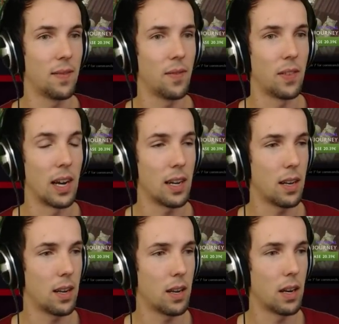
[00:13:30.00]
right?
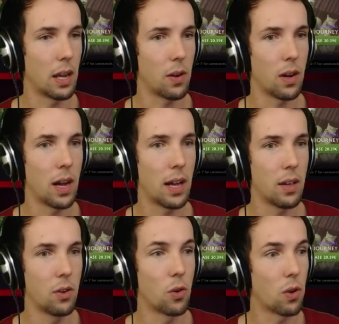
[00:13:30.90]
Like,
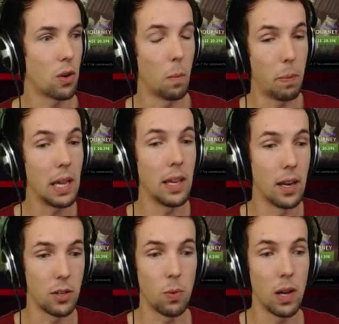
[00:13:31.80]
your opinion
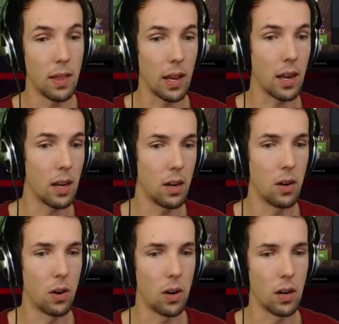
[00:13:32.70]
is one thing,
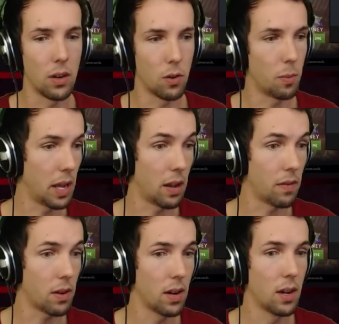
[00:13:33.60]
or your
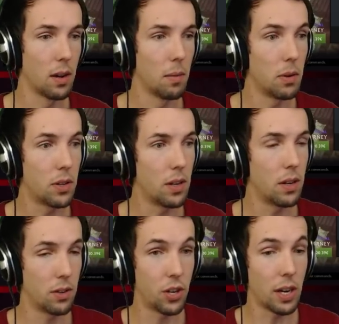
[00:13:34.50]
behavior, but
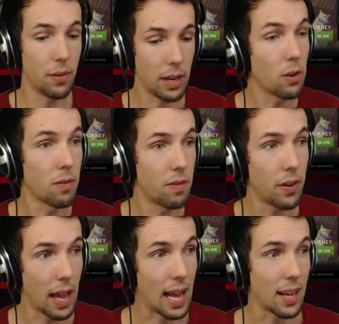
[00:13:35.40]
generally you're a
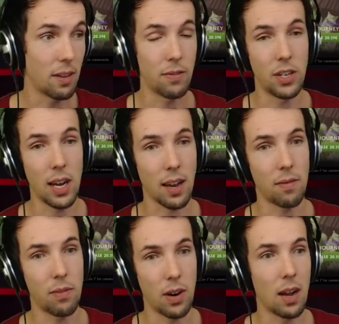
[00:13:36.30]
very active chat
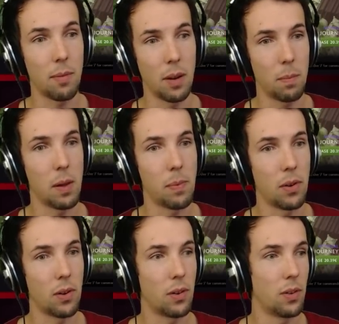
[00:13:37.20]
for how many
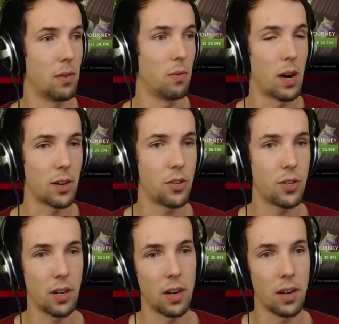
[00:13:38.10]
people watch
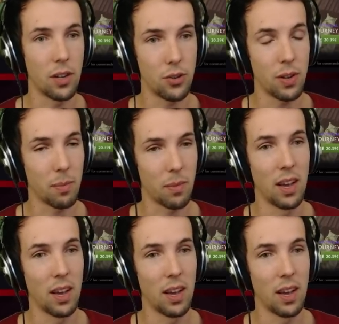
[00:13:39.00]
a stream.